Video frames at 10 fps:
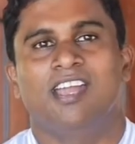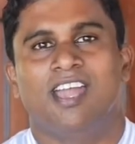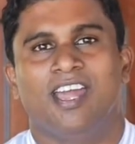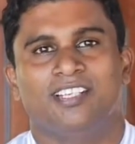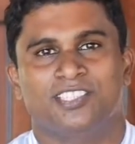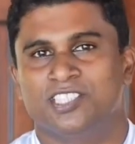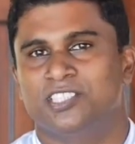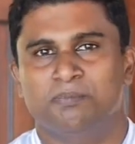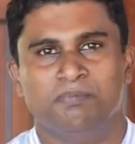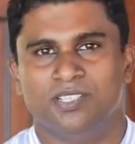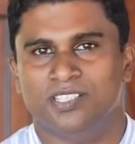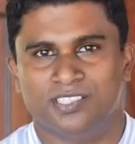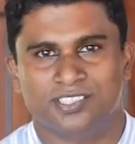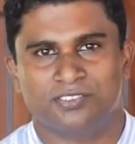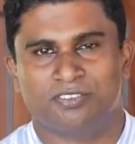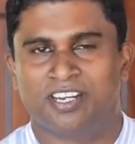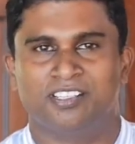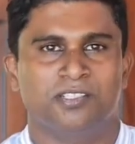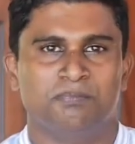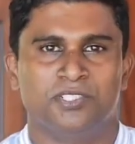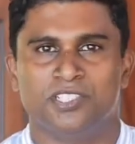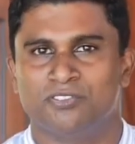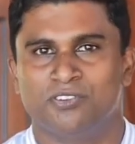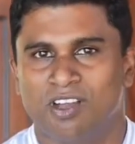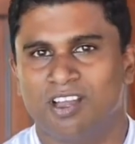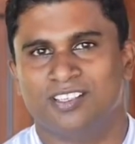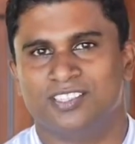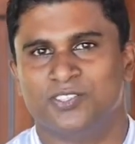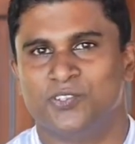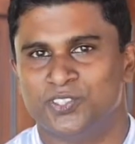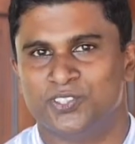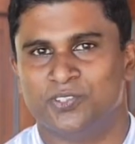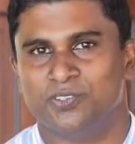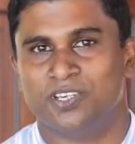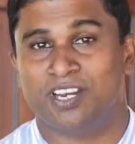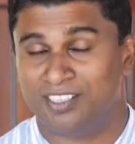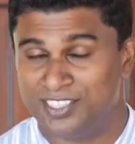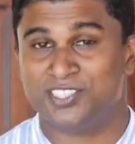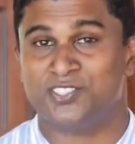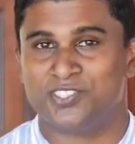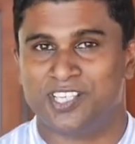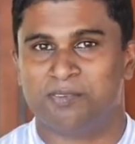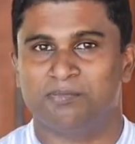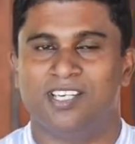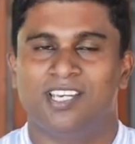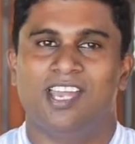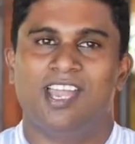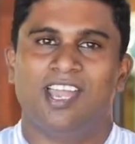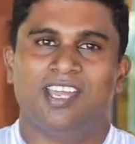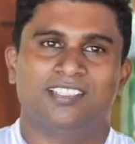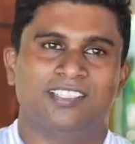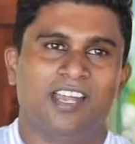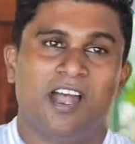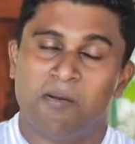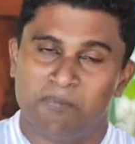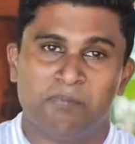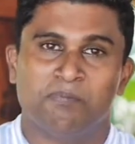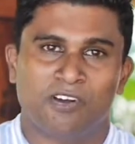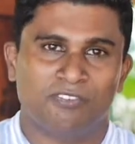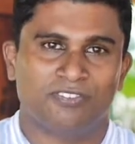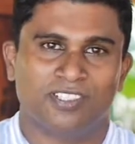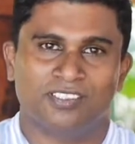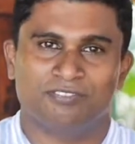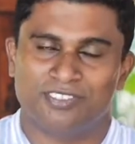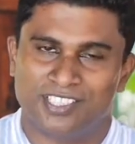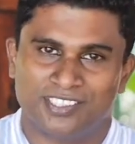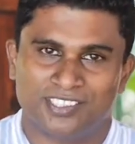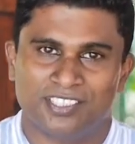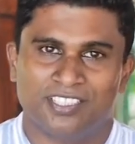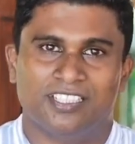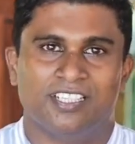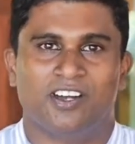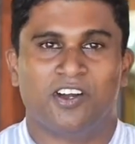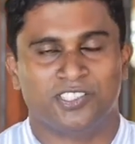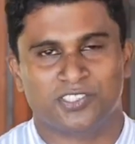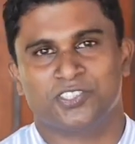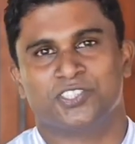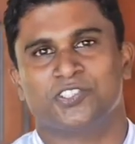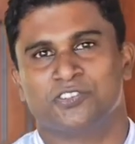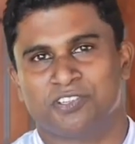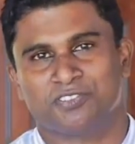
and see the birds, find their beautiful colors also and listen to them. And I'm a member of uh, Field Ornithology Group of